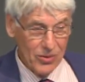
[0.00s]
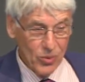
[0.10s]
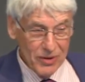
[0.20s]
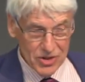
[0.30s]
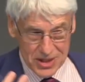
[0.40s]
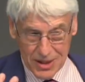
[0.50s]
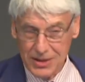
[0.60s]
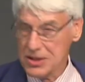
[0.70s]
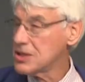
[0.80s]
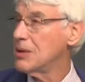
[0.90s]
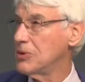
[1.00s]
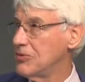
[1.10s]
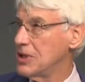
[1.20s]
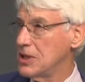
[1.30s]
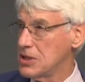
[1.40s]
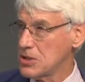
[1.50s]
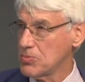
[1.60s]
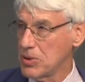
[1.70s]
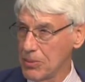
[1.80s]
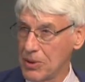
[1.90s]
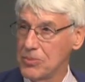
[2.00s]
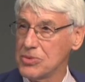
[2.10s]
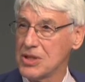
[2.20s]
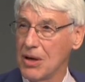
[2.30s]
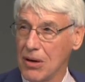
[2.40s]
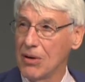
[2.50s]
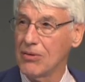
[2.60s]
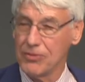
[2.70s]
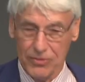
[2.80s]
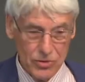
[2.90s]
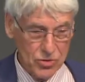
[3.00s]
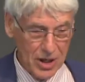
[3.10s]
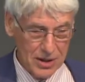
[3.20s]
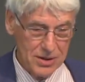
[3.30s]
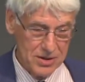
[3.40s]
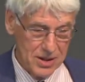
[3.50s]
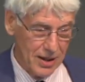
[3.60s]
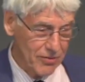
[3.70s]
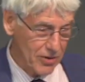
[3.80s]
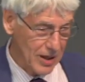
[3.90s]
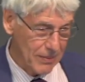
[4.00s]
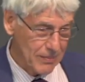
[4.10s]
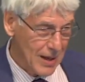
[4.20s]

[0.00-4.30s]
we've studied some of these problems of drug delivery.